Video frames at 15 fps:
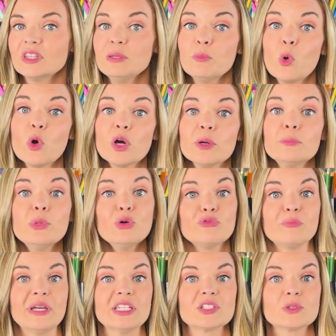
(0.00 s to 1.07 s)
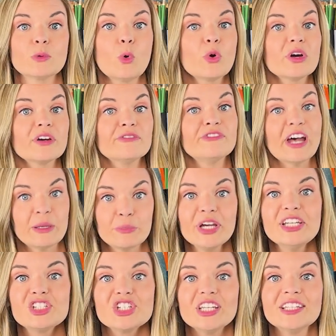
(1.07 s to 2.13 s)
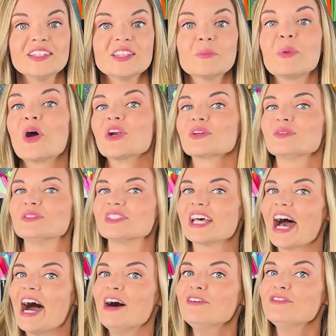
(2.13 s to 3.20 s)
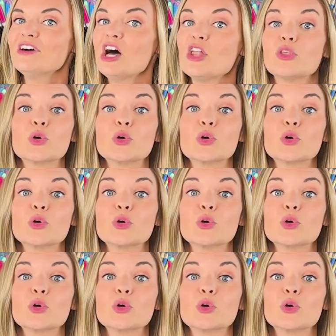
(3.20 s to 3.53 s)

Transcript: The more movement or vibration the particles have,